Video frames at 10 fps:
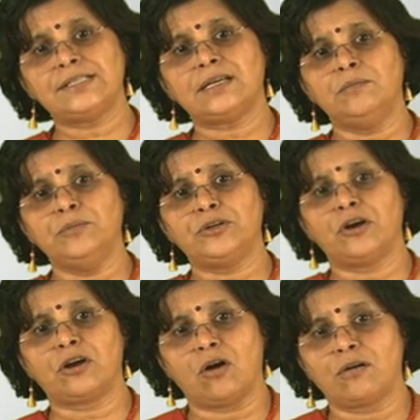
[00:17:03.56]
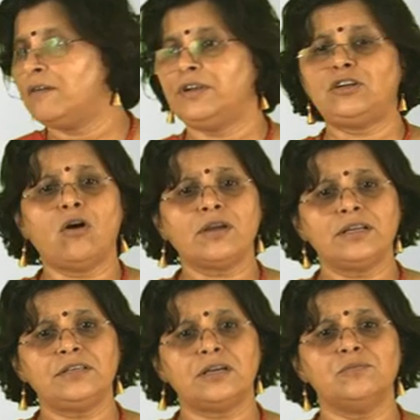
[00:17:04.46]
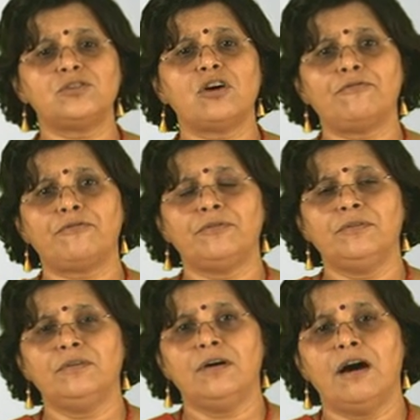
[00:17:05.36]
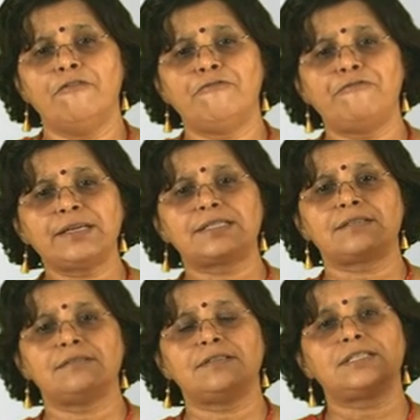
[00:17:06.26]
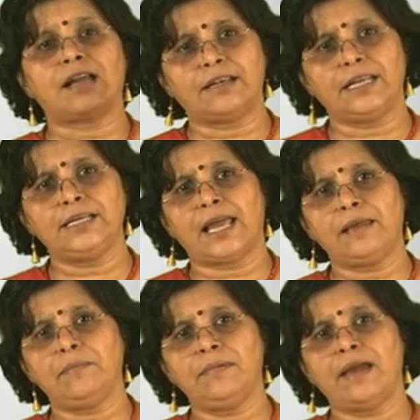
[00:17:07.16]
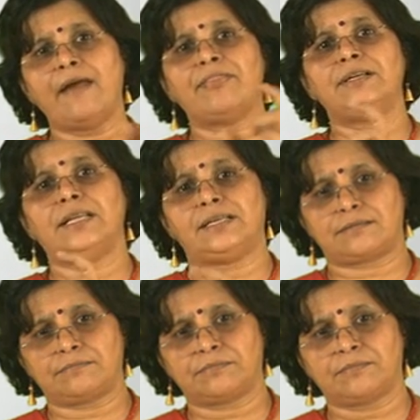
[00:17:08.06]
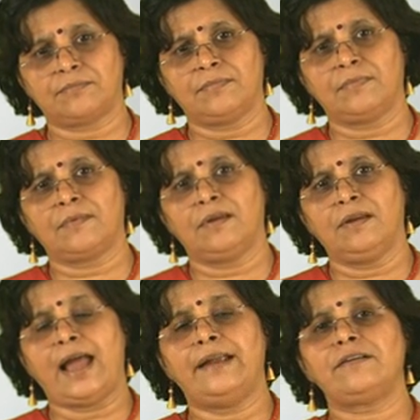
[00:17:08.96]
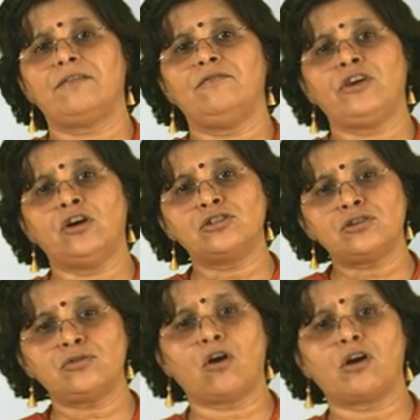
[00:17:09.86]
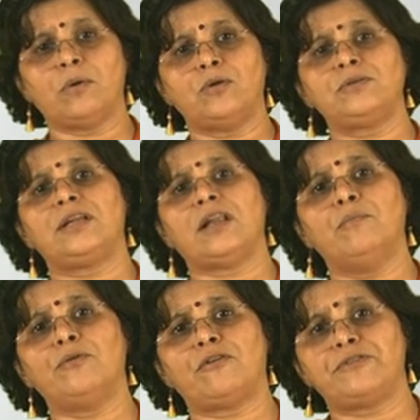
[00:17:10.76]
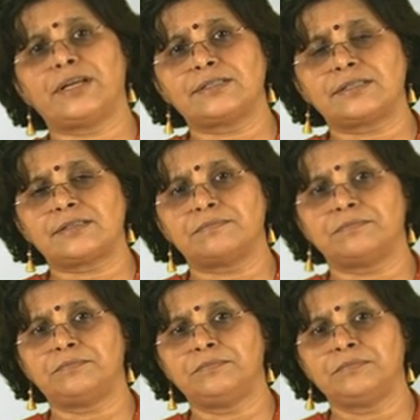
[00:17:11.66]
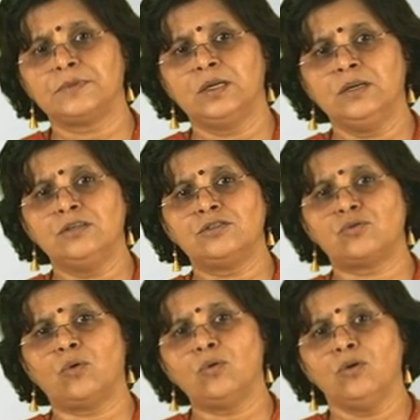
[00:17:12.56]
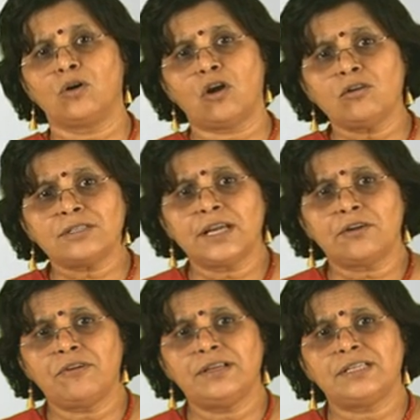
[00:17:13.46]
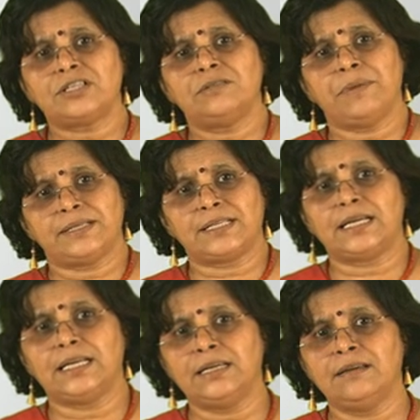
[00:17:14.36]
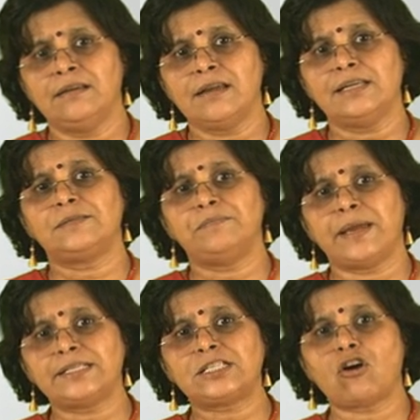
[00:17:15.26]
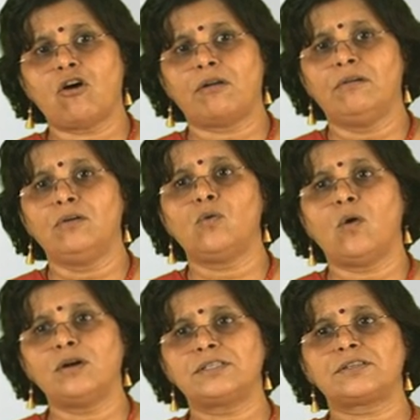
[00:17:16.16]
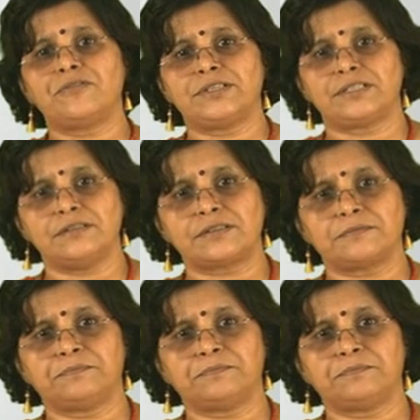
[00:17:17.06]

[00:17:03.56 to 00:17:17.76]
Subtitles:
the computer clock, we talk in terms of a fixed starting time and the date, and we also talk about the number of ticks. So clock synchronization basically is based on quartz crystals